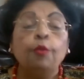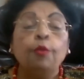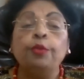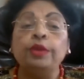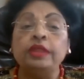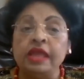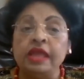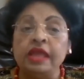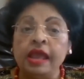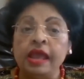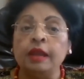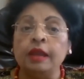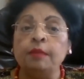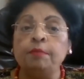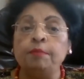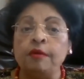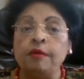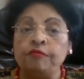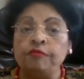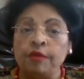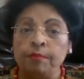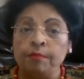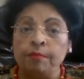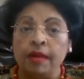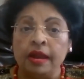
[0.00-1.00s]
with the help
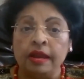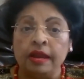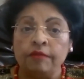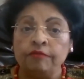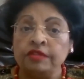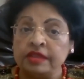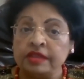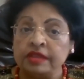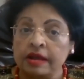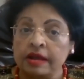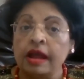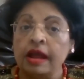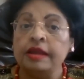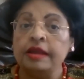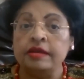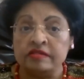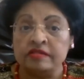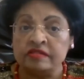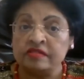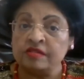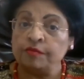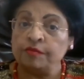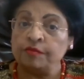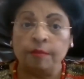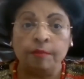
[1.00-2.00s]
of with the
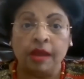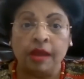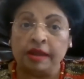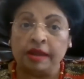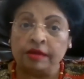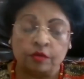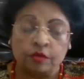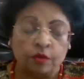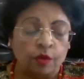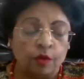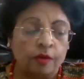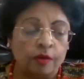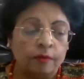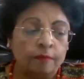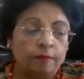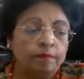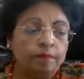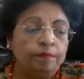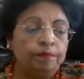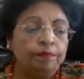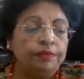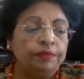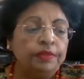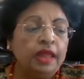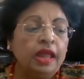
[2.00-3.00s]
guidance of a mentor.
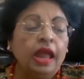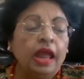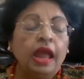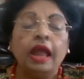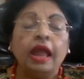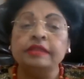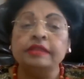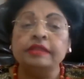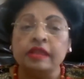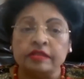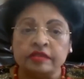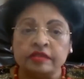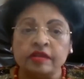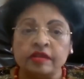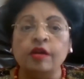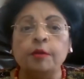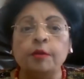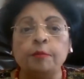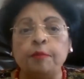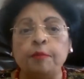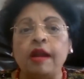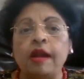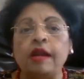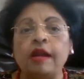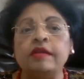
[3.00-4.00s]
And the
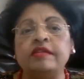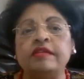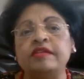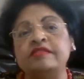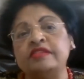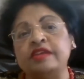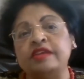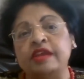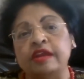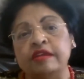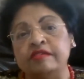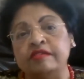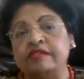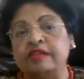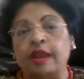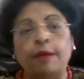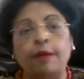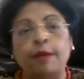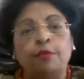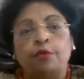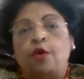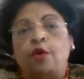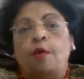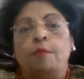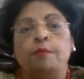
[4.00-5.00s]
third part is kids
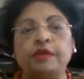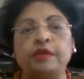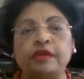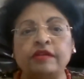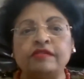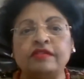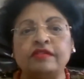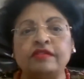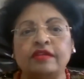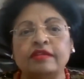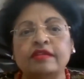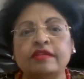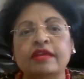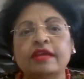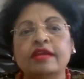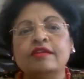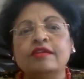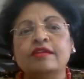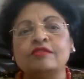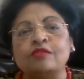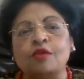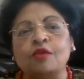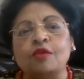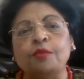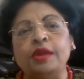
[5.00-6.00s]
love competition.
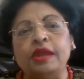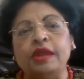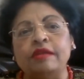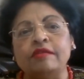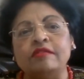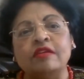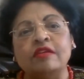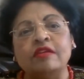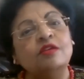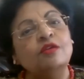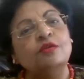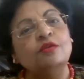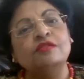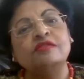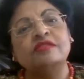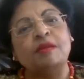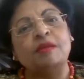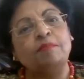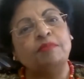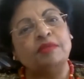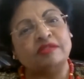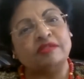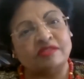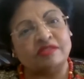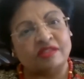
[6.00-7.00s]
So we introduced a
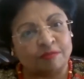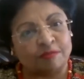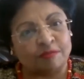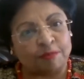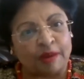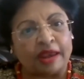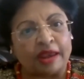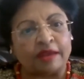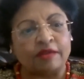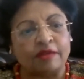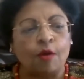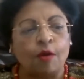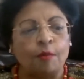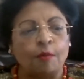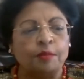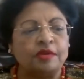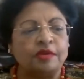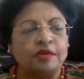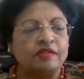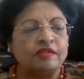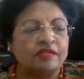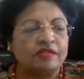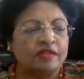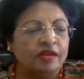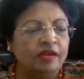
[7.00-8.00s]
business plan
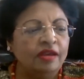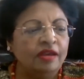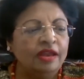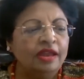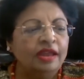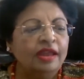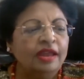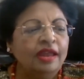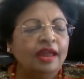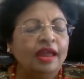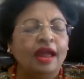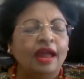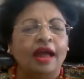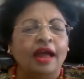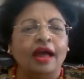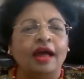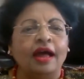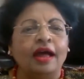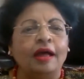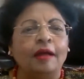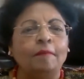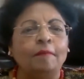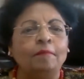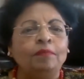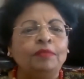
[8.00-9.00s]
competition
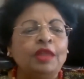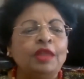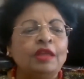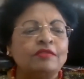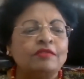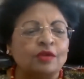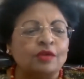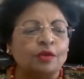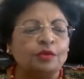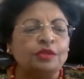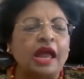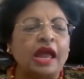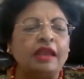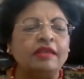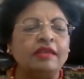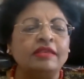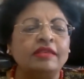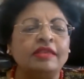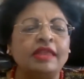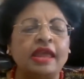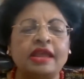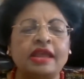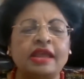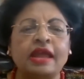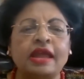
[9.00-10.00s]
so that
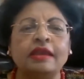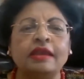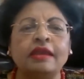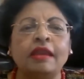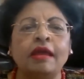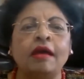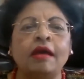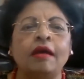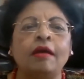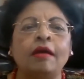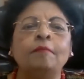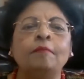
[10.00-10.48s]
they can